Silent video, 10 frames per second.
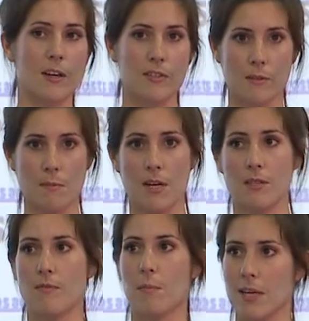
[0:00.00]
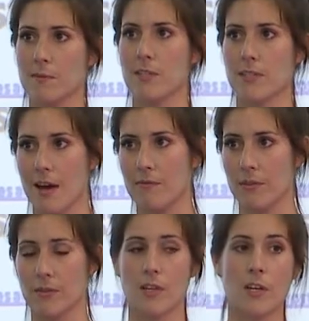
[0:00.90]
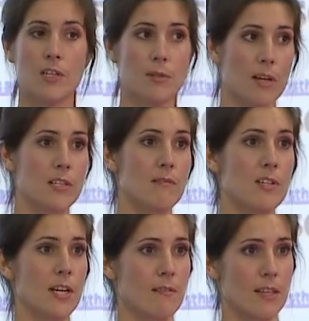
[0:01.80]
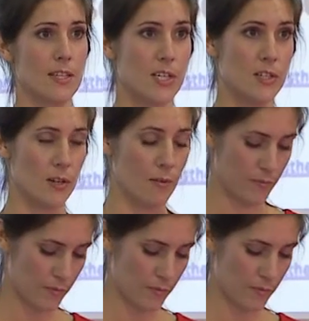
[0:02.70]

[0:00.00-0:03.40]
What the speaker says: customized replacement scaffold to actually regenerate the tissue.